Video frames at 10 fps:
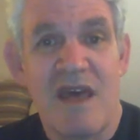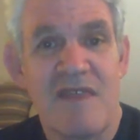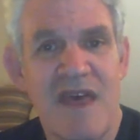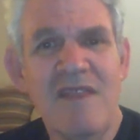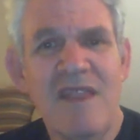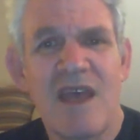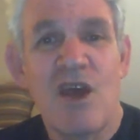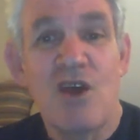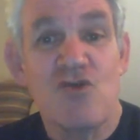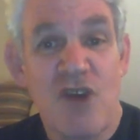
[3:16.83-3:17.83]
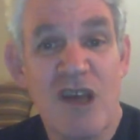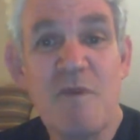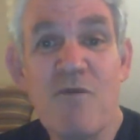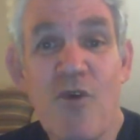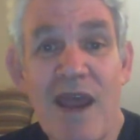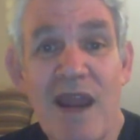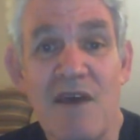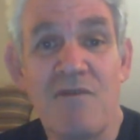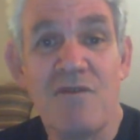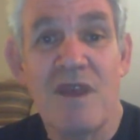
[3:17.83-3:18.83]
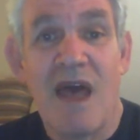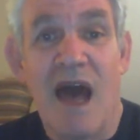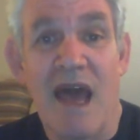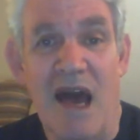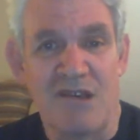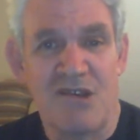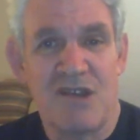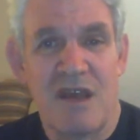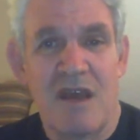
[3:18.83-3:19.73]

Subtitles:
Then, just before I left, I asked,